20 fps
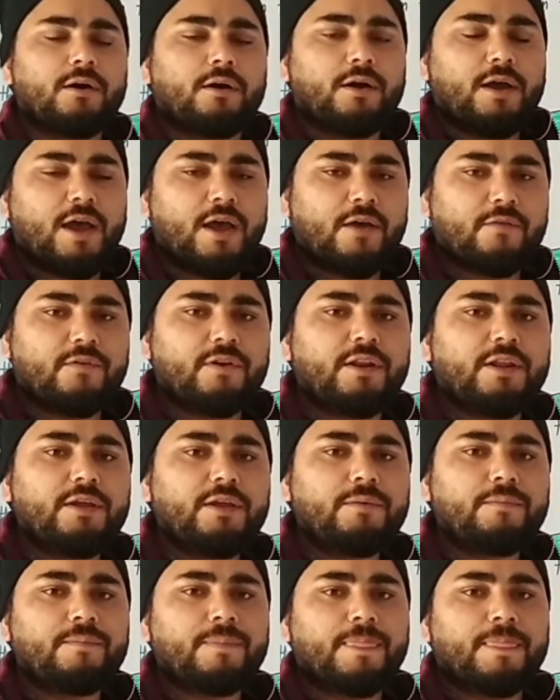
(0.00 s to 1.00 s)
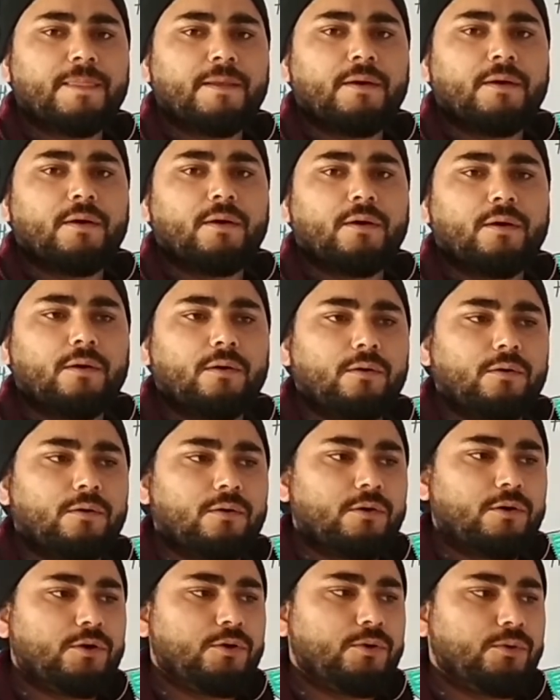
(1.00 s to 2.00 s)
heavily
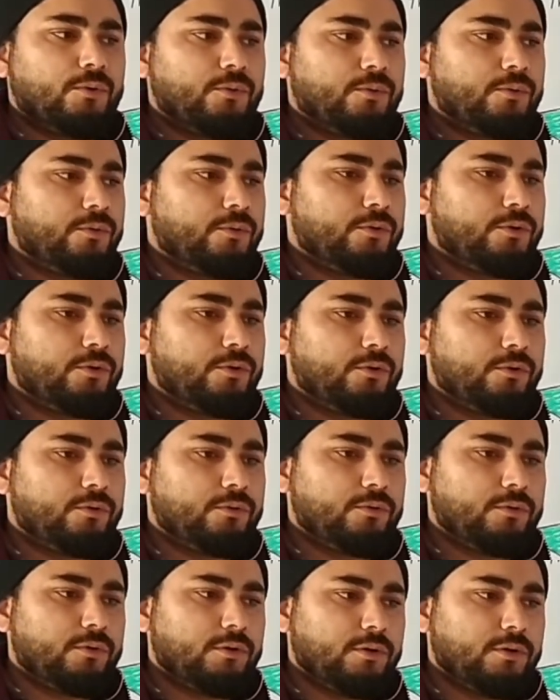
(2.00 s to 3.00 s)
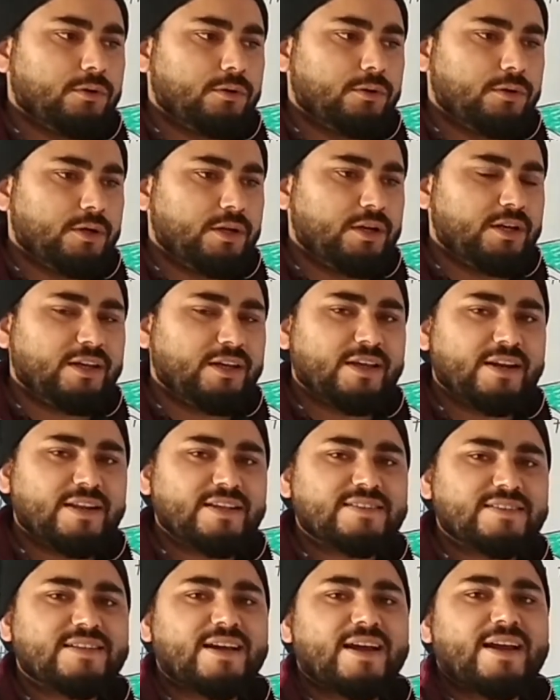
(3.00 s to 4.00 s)
or to
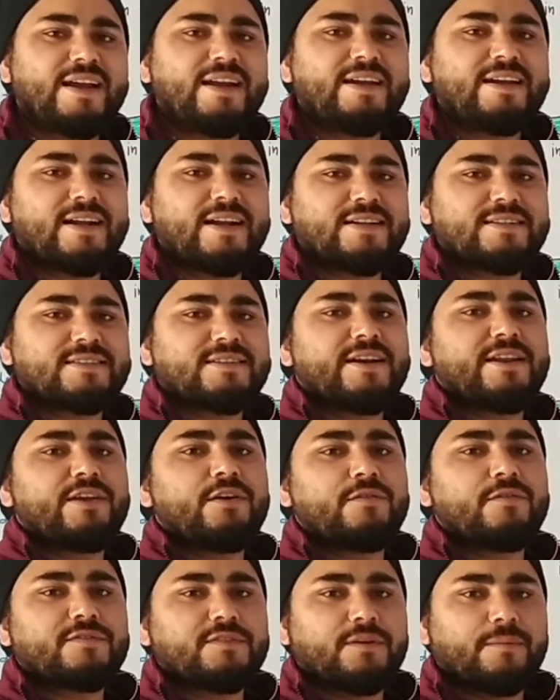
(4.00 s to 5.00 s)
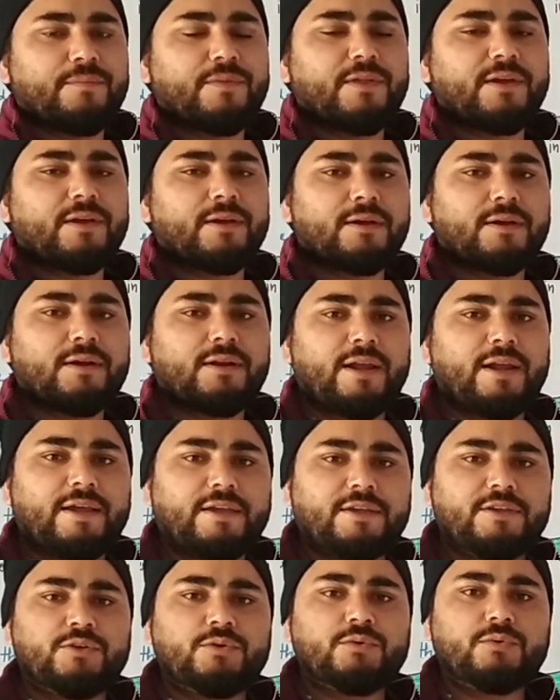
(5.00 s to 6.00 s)
increase the intensity of something,
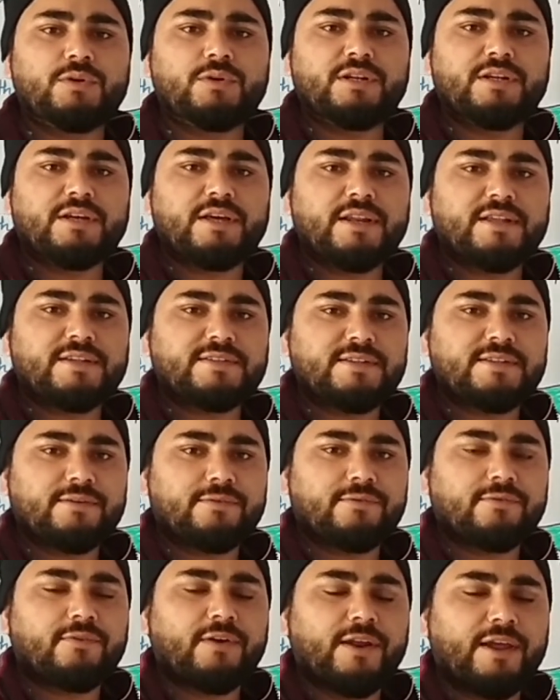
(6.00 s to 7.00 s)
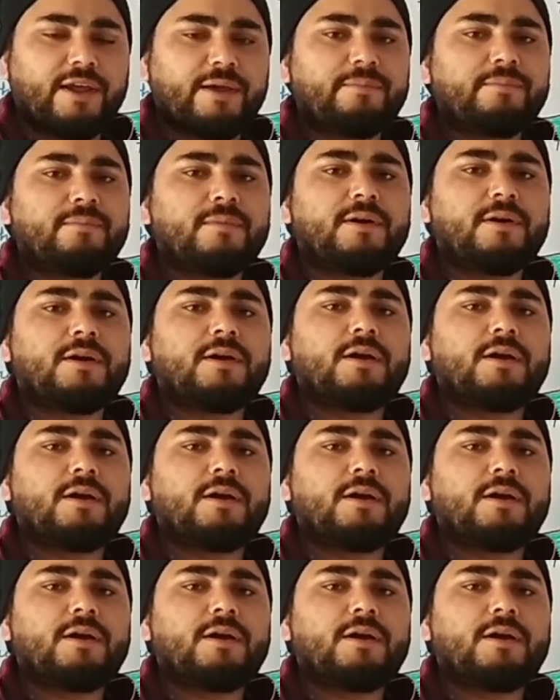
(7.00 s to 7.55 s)
like you increase the flame